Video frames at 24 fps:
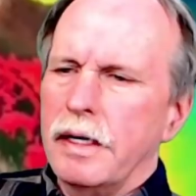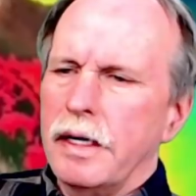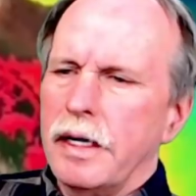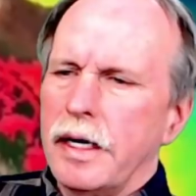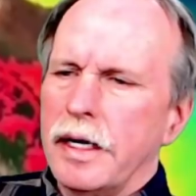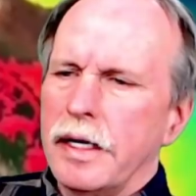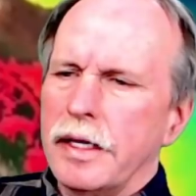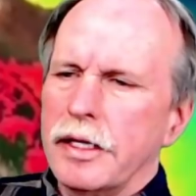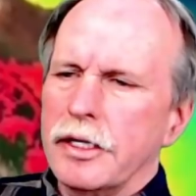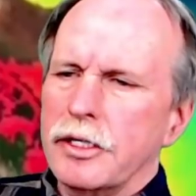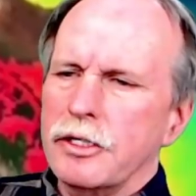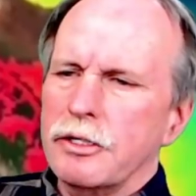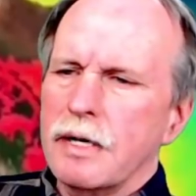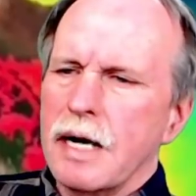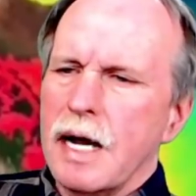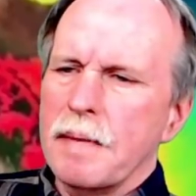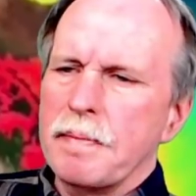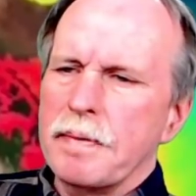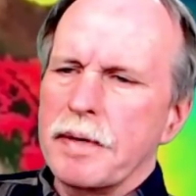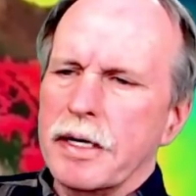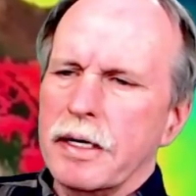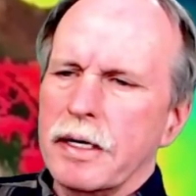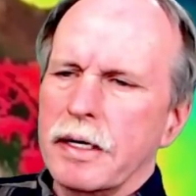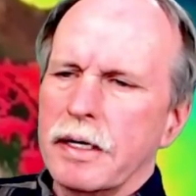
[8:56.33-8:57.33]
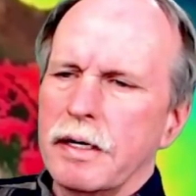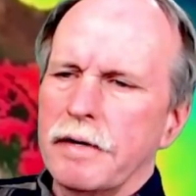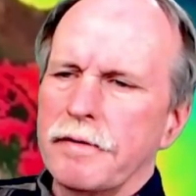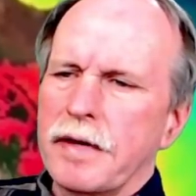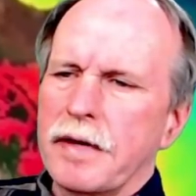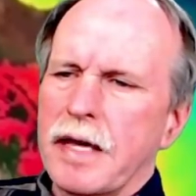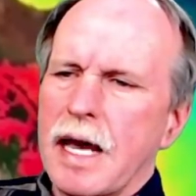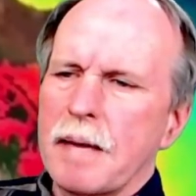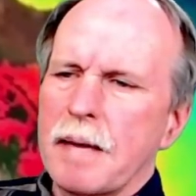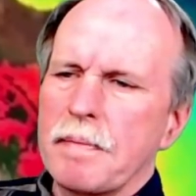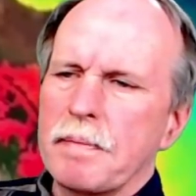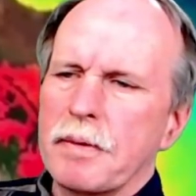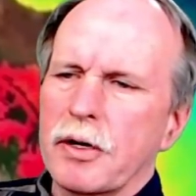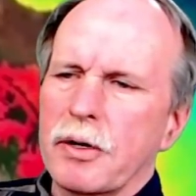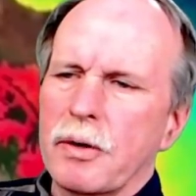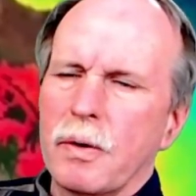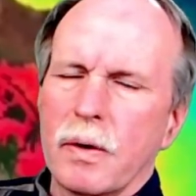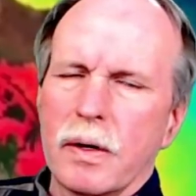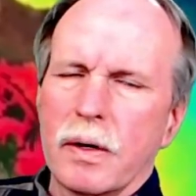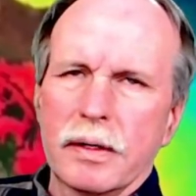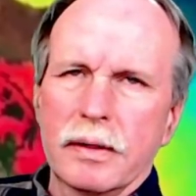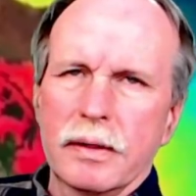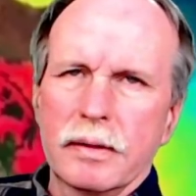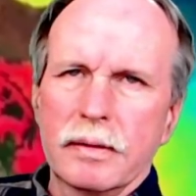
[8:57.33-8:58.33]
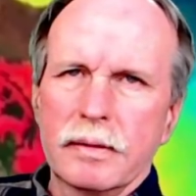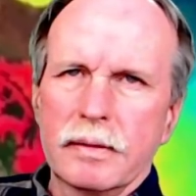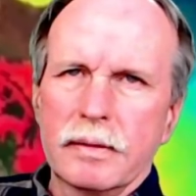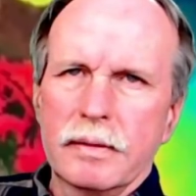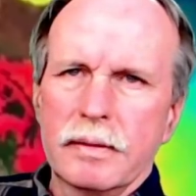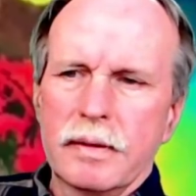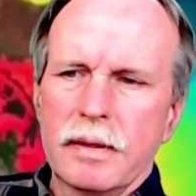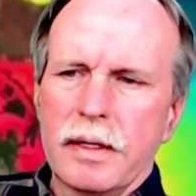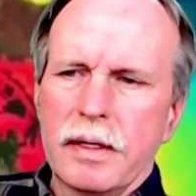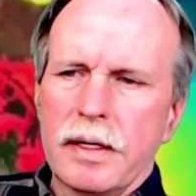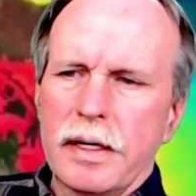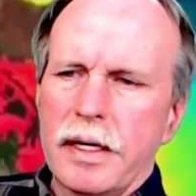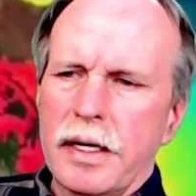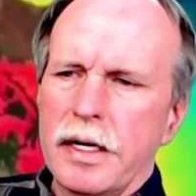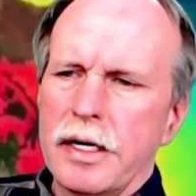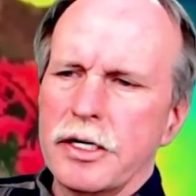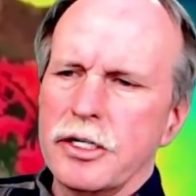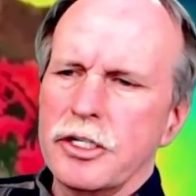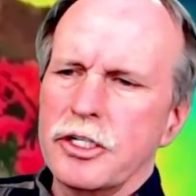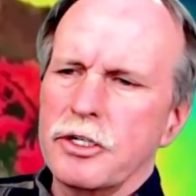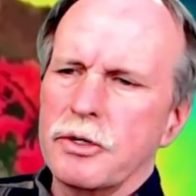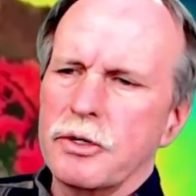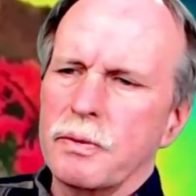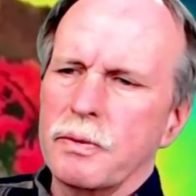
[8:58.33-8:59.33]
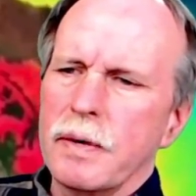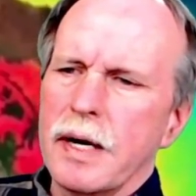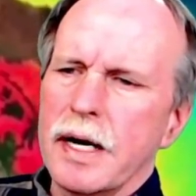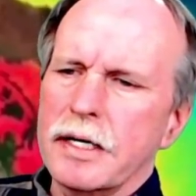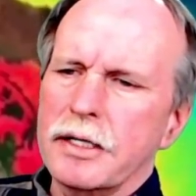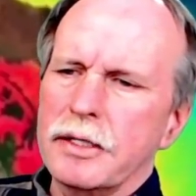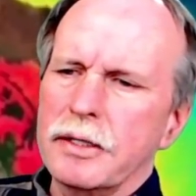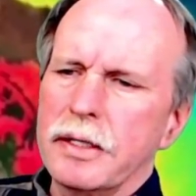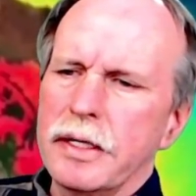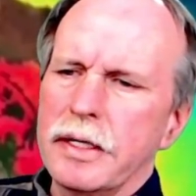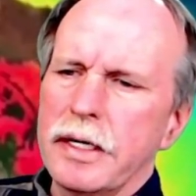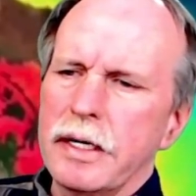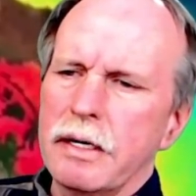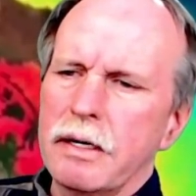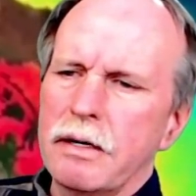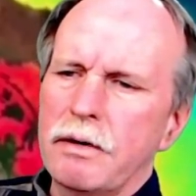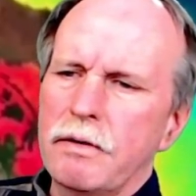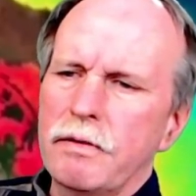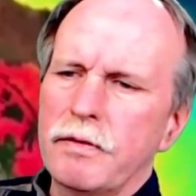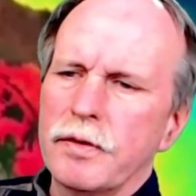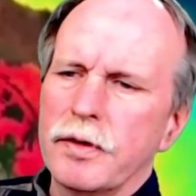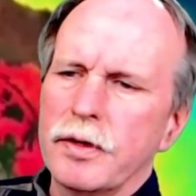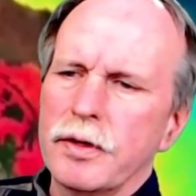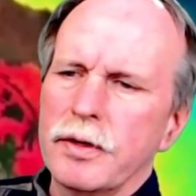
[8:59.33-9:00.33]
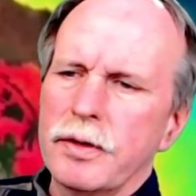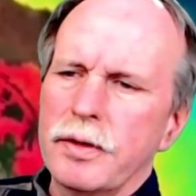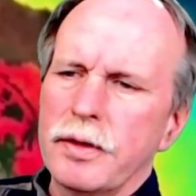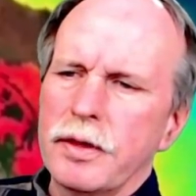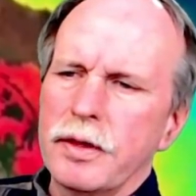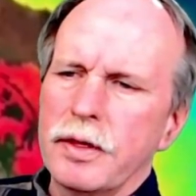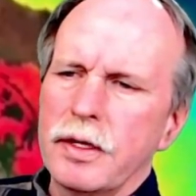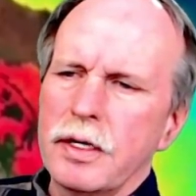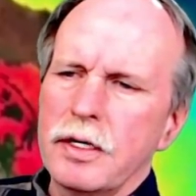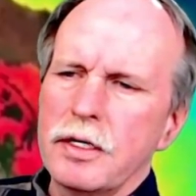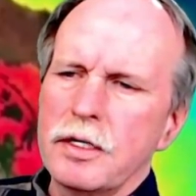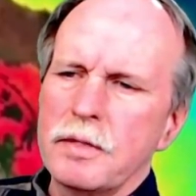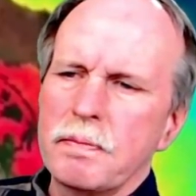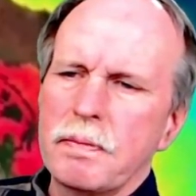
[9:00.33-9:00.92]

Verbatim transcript: and the Tropic of Capricorn. It is directly over these